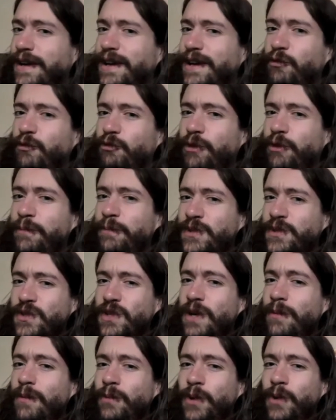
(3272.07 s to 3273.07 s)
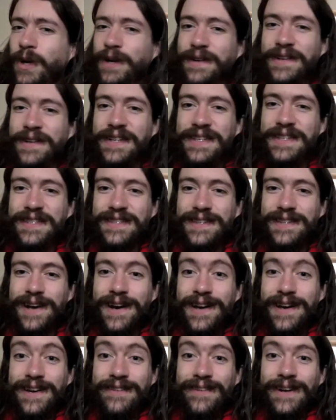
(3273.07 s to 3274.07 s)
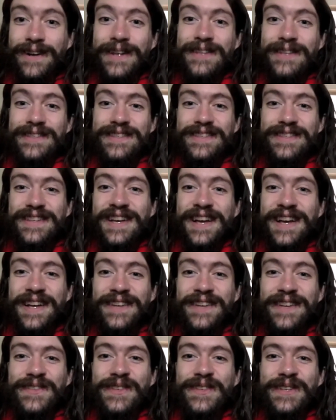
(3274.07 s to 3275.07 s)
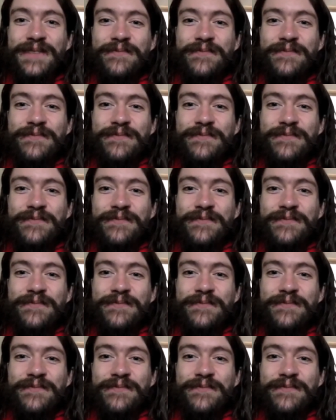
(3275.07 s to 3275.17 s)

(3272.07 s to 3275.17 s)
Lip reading: from somewhere inside of us. And